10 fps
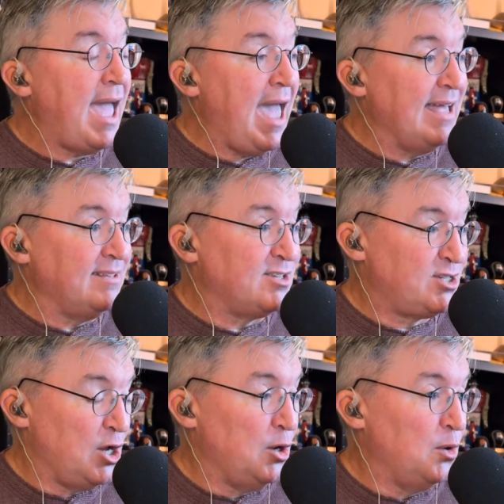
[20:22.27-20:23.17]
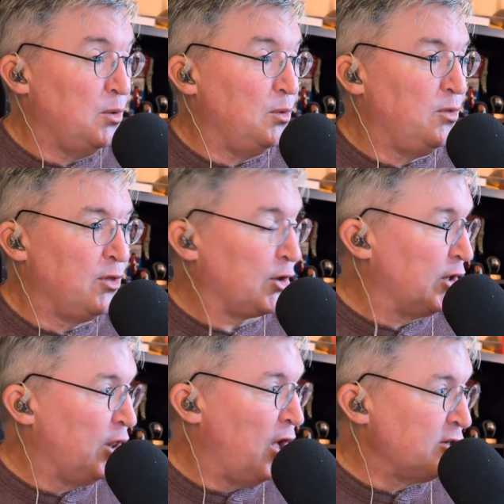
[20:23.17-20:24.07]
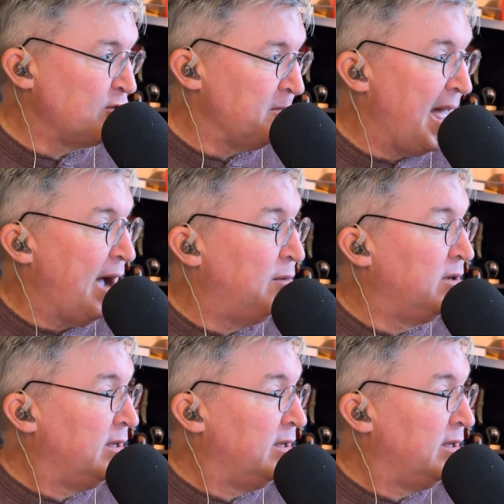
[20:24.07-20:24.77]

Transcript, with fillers: and so they're going to launch them now